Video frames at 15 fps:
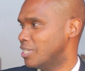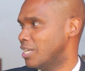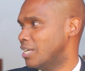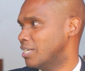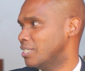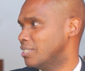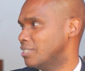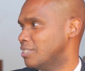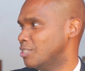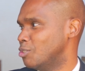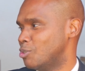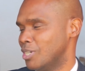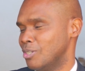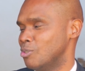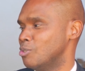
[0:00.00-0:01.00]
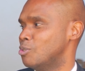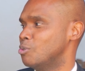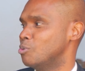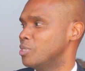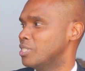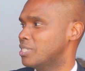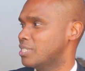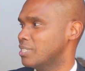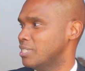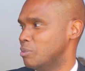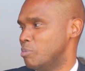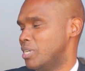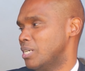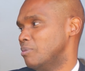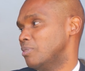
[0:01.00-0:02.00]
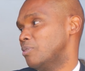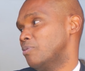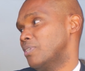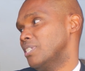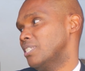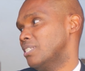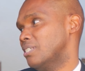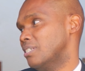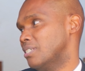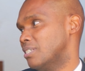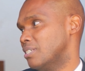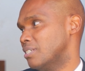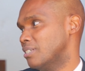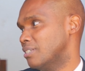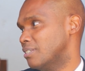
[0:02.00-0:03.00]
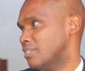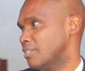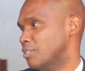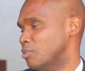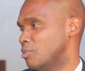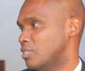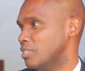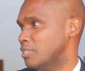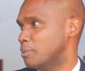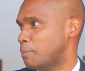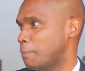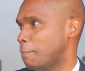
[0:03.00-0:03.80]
the line, you cannot do it. It becomes frustrating, you see.